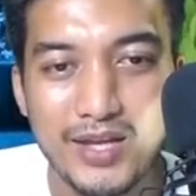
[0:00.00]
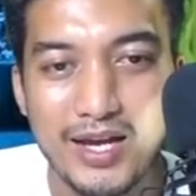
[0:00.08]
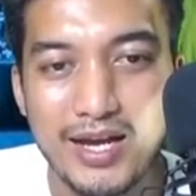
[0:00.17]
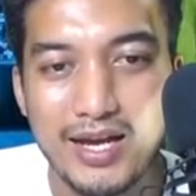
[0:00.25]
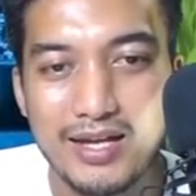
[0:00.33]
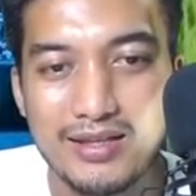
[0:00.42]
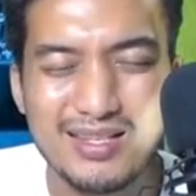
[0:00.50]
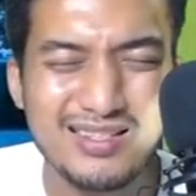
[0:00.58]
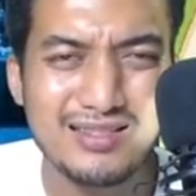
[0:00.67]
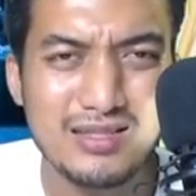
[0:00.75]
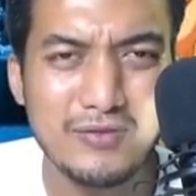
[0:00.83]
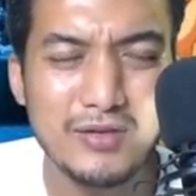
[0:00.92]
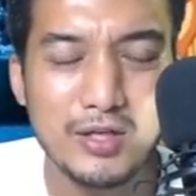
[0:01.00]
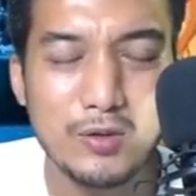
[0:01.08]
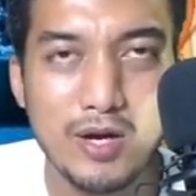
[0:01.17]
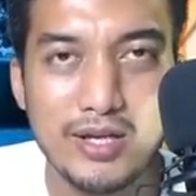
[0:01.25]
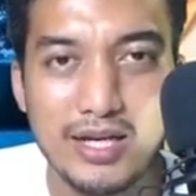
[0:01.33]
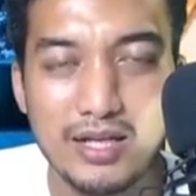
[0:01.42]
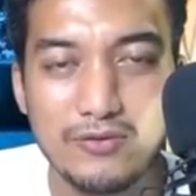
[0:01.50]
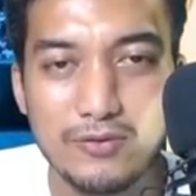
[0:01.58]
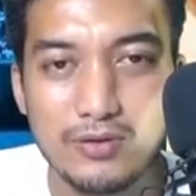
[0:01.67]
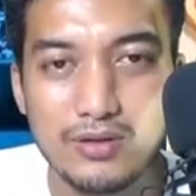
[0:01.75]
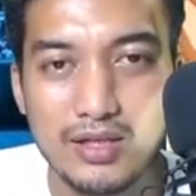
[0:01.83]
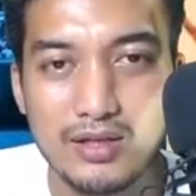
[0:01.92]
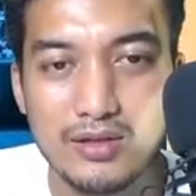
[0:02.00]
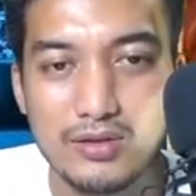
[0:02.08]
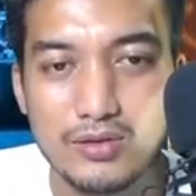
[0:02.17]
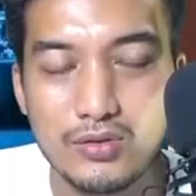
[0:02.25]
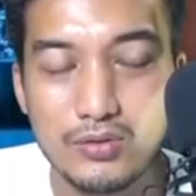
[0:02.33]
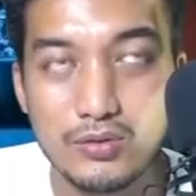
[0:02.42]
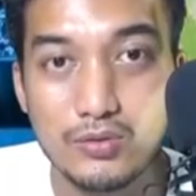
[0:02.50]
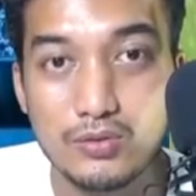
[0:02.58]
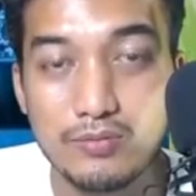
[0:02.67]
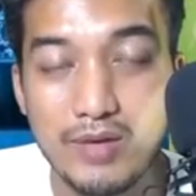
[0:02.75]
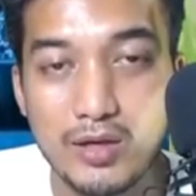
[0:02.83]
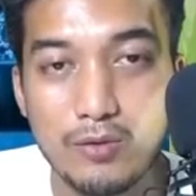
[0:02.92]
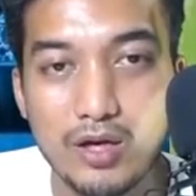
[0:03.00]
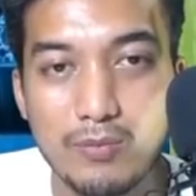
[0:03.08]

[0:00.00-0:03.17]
and that's definitely quite helpful in order to make quicker